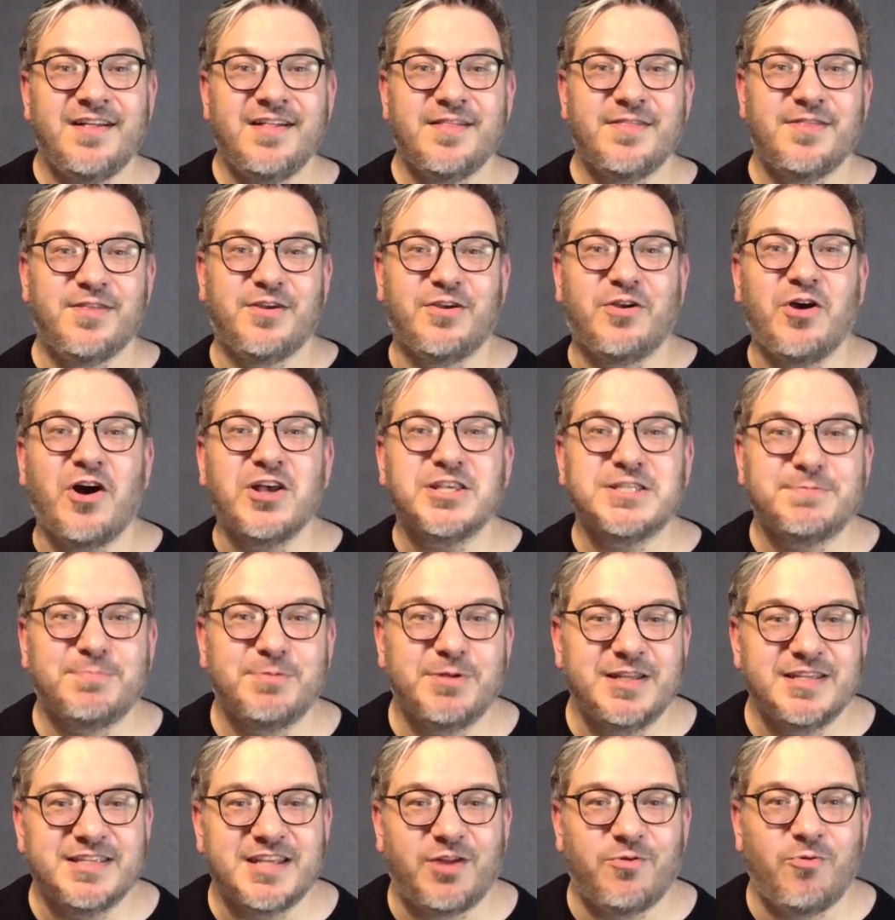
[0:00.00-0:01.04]
The
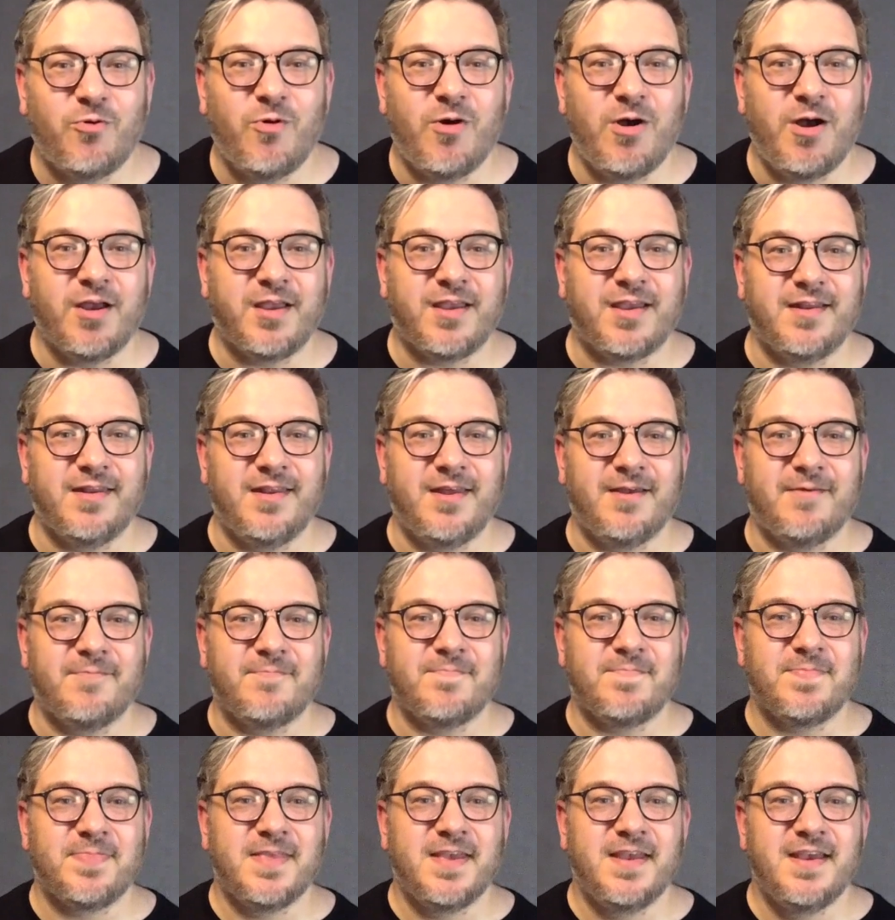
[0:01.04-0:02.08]
gospel is at work in him.